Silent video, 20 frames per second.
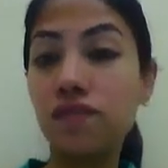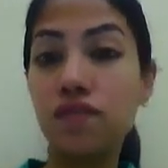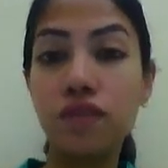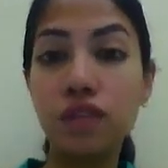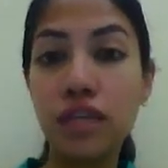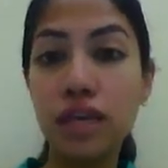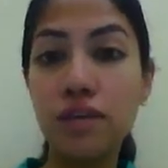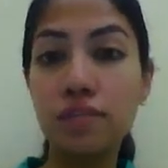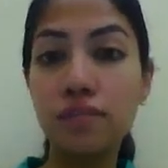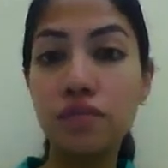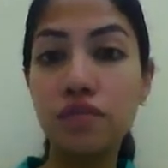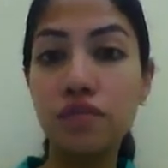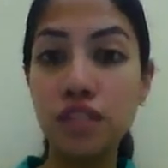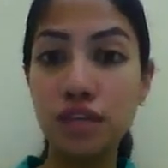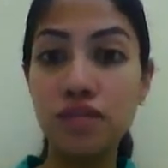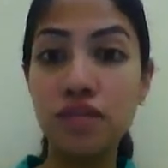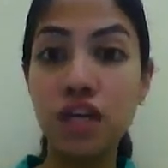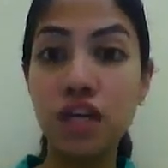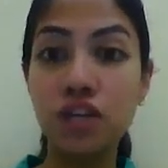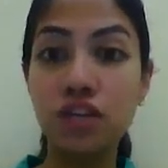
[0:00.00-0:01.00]
for them to
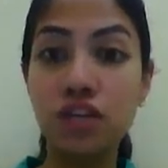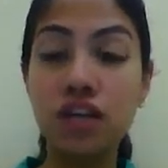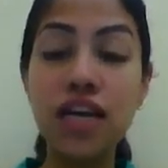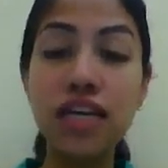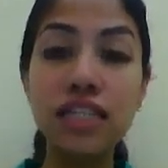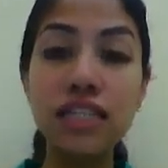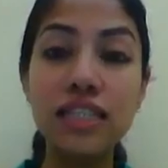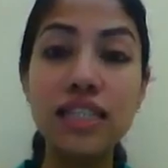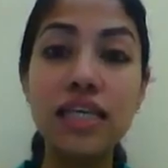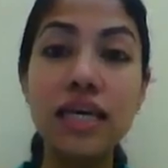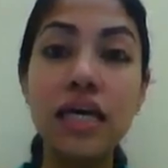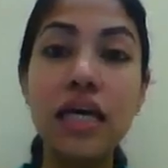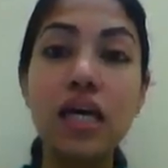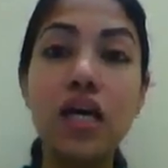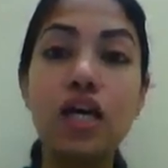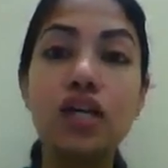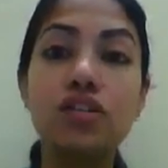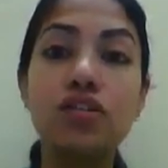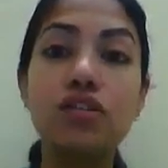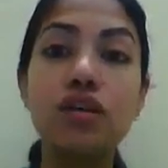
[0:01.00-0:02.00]
safeguard your rights.
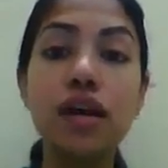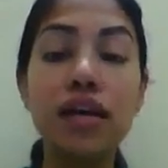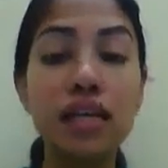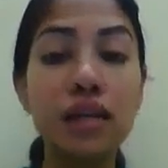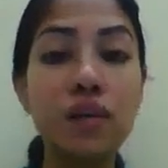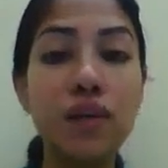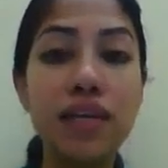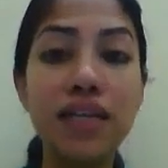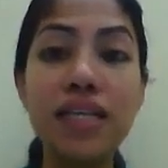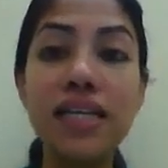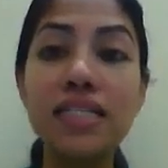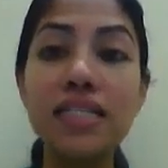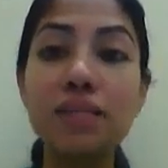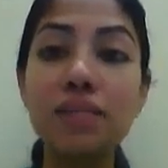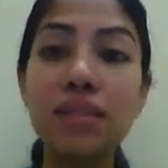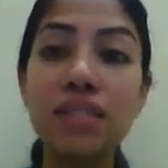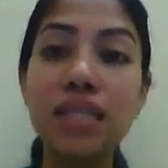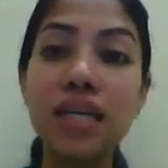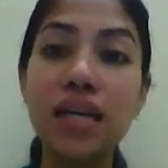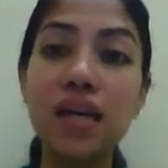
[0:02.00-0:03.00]
So anyway, Nelson
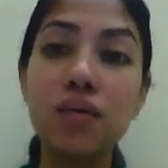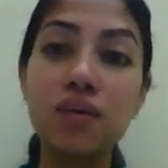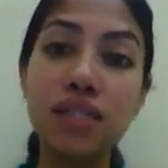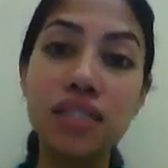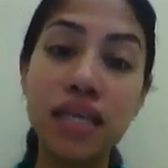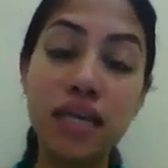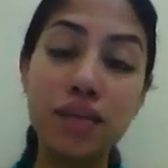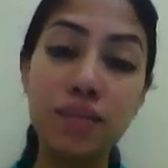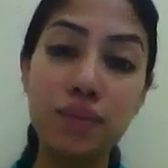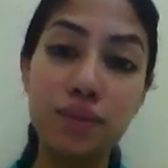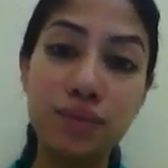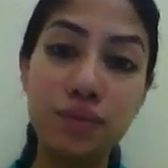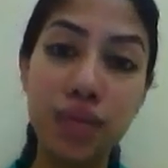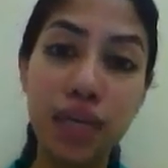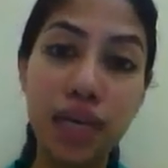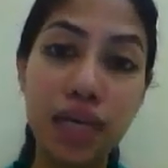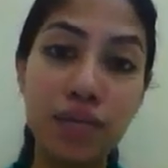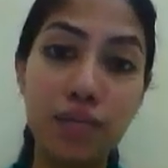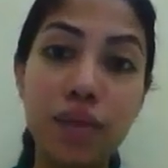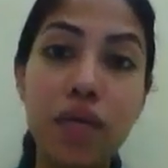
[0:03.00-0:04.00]
Mandela was then put
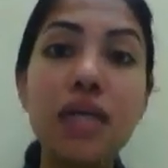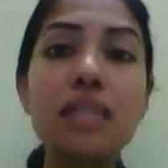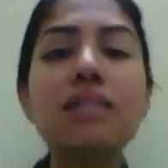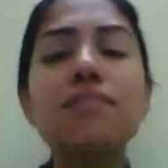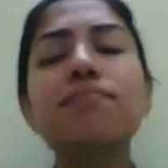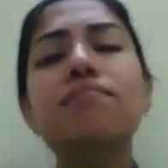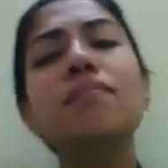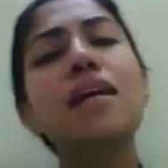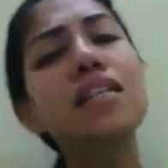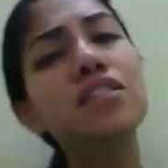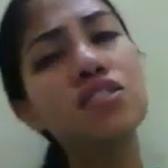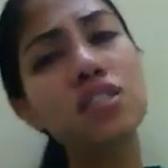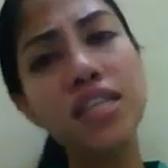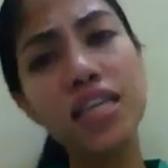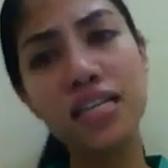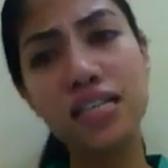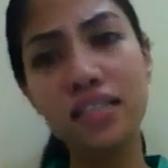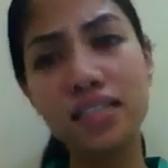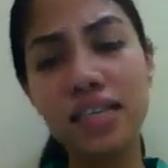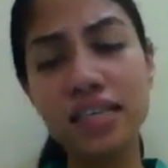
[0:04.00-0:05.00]
behind bars. Much
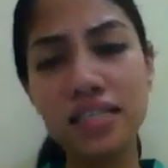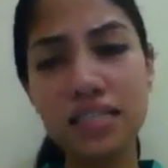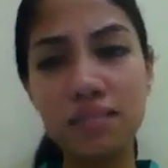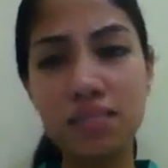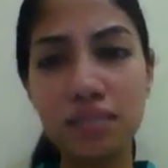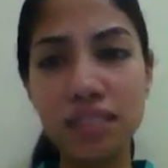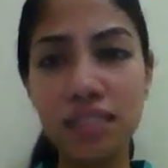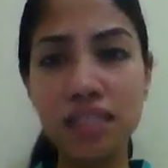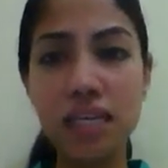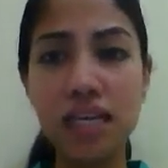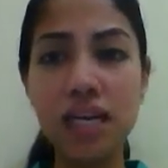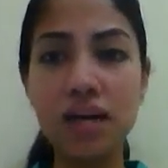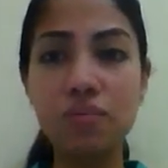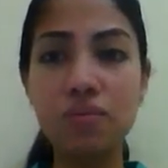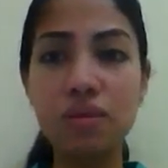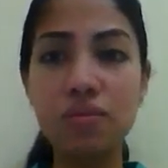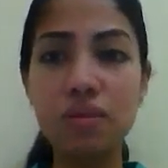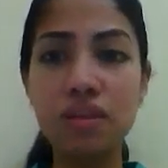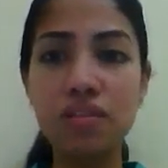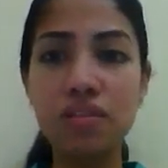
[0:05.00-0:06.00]
later, Nelson Mandela
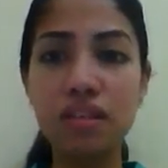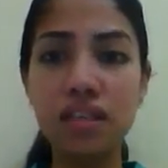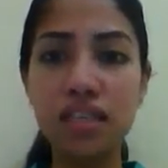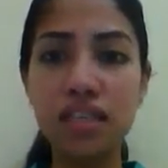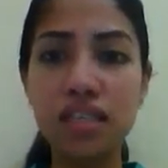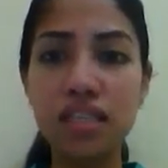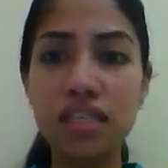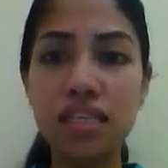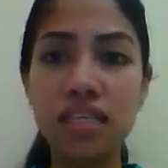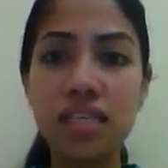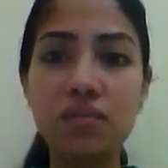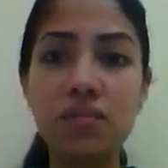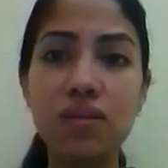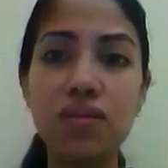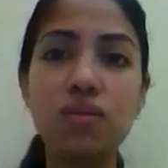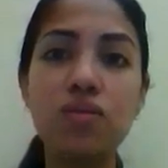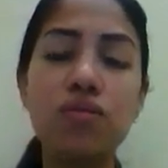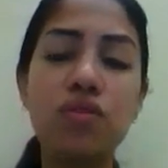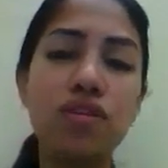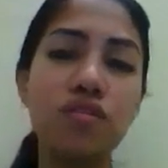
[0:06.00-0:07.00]
will be released and he will
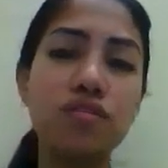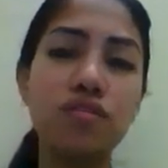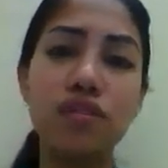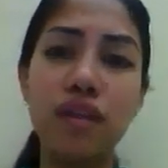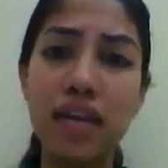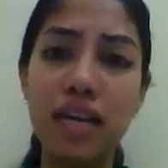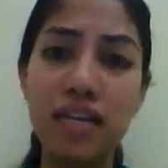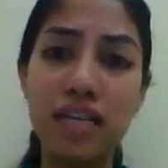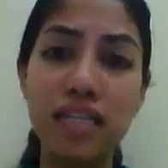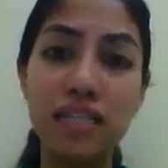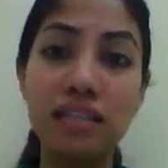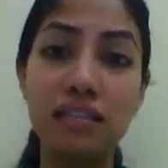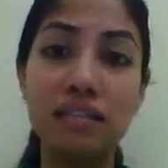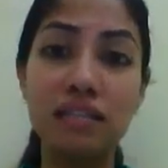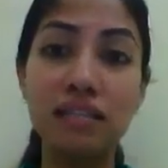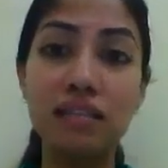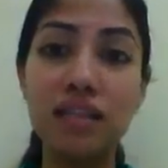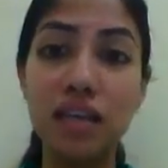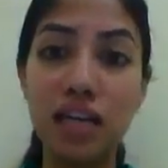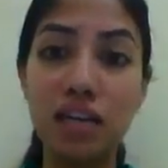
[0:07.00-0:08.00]
go on to head
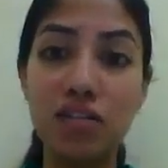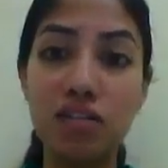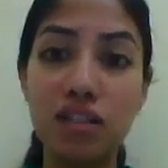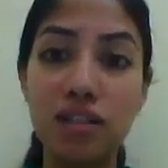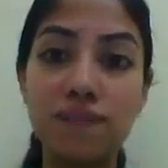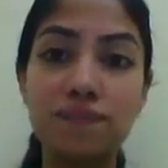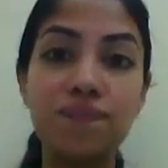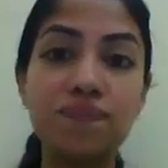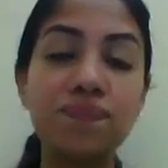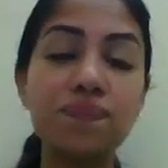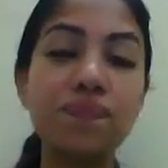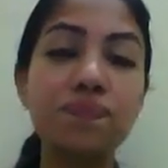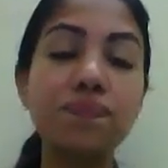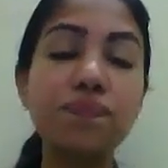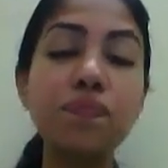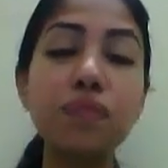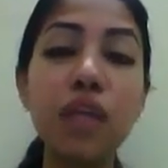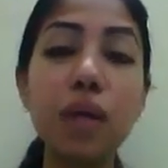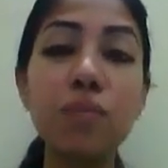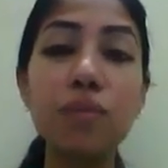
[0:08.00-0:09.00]
the country.
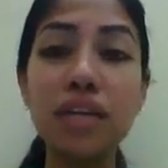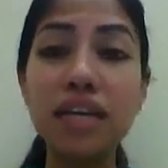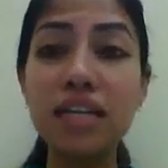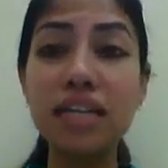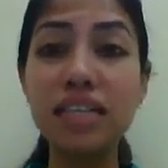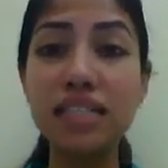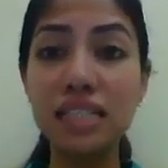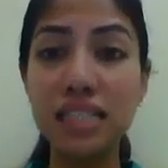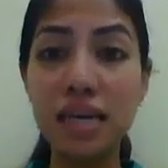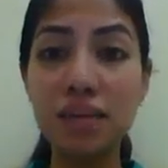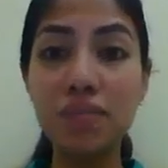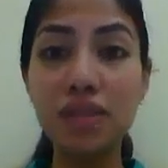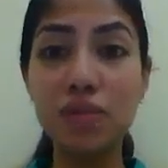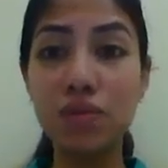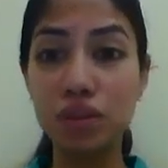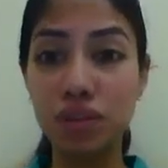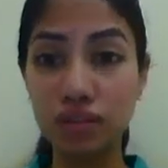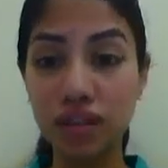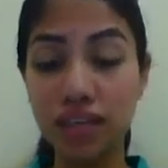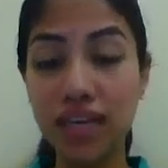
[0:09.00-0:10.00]
But at this time that
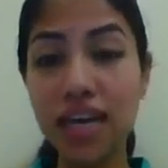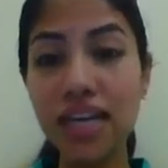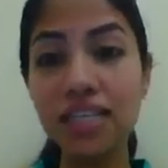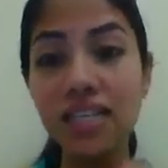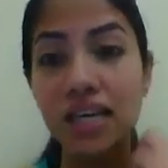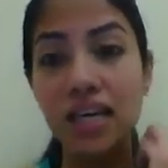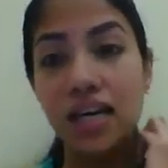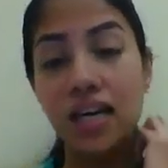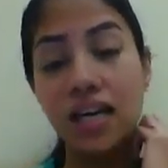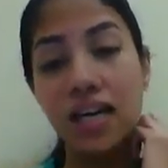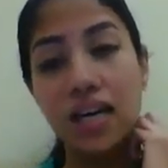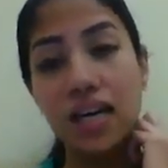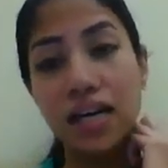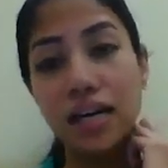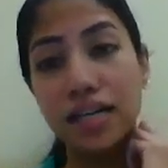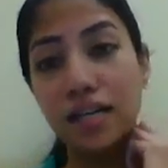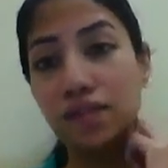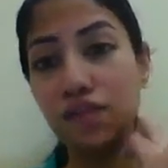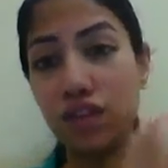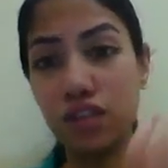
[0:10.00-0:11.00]
we're looking at,
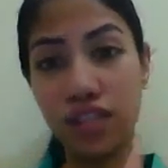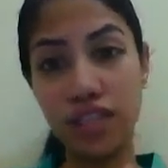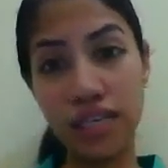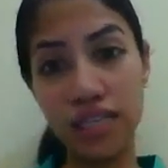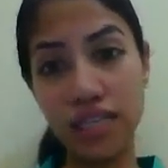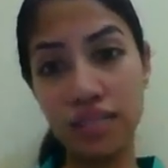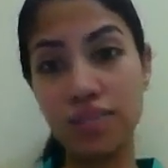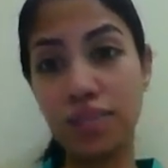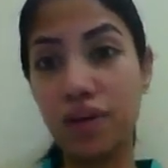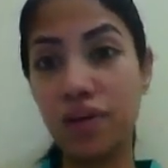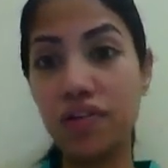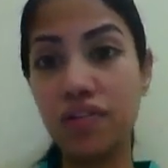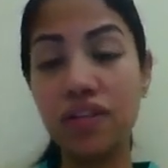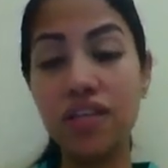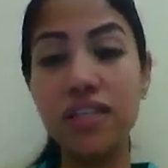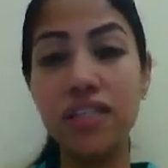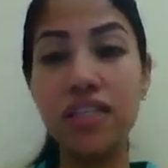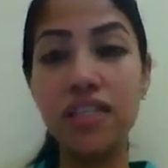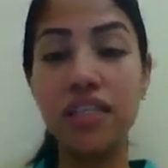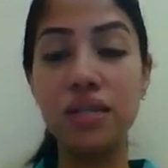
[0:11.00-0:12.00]
he fought against
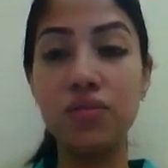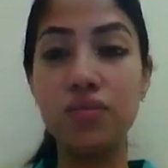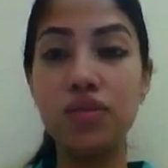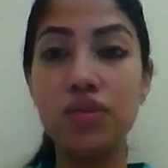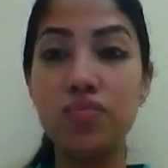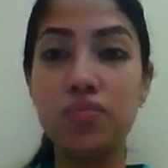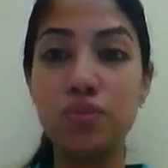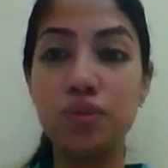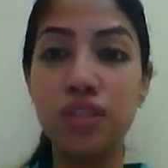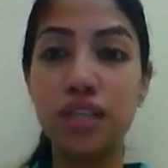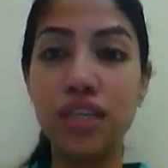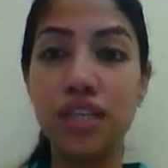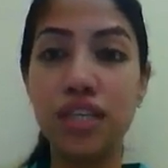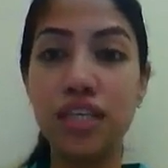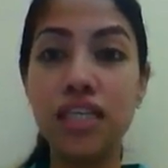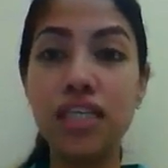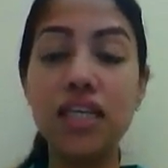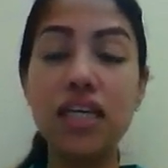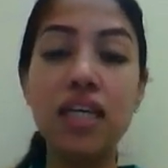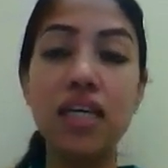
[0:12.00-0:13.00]
apartheid and he was put
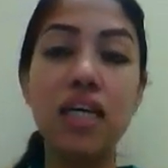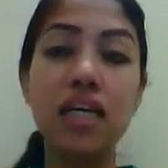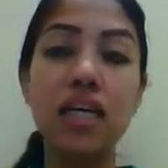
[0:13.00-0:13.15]
in